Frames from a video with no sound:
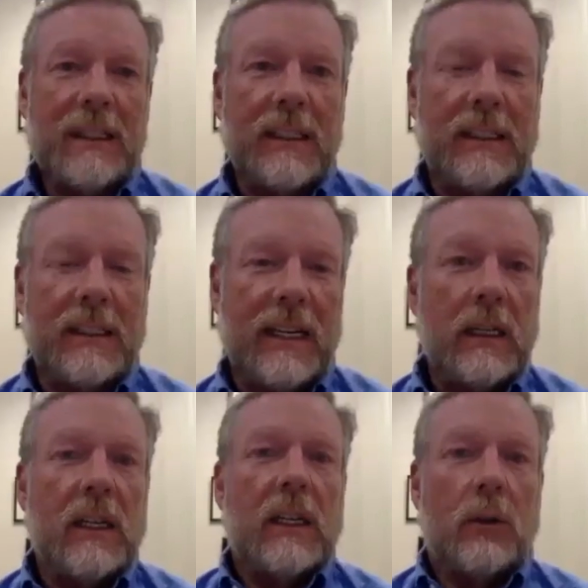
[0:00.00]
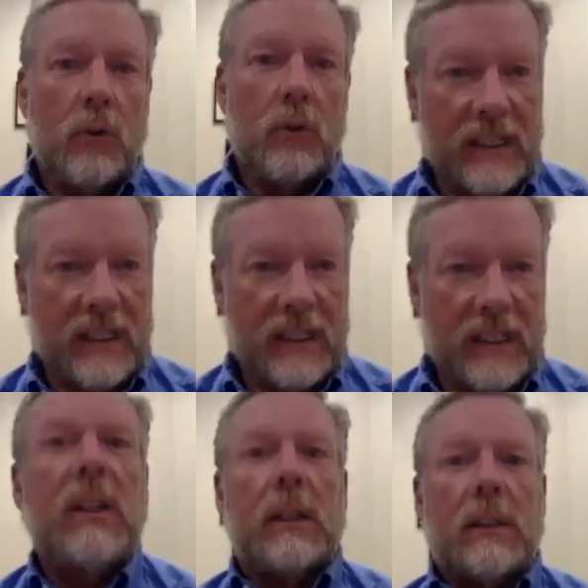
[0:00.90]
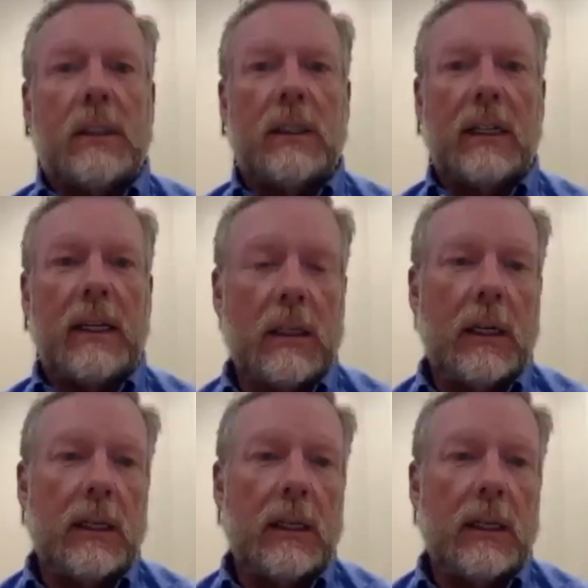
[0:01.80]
to take critiques, to take